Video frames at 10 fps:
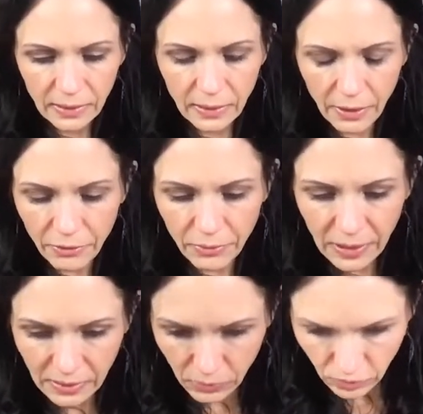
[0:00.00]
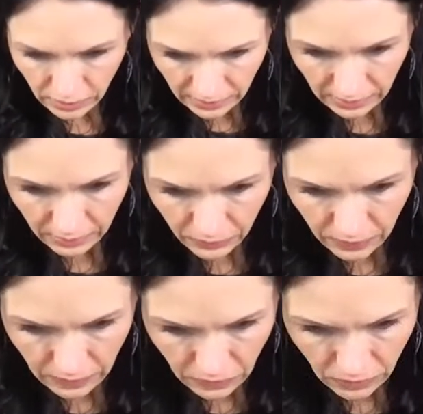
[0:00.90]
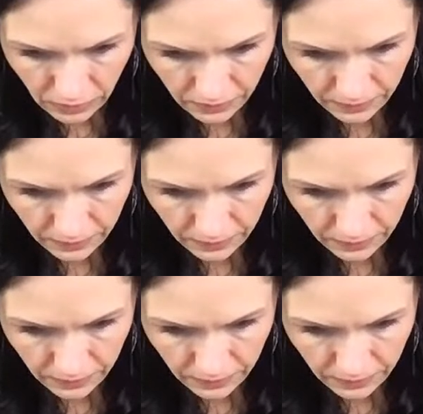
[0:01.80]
Love me some Tracy Gibson.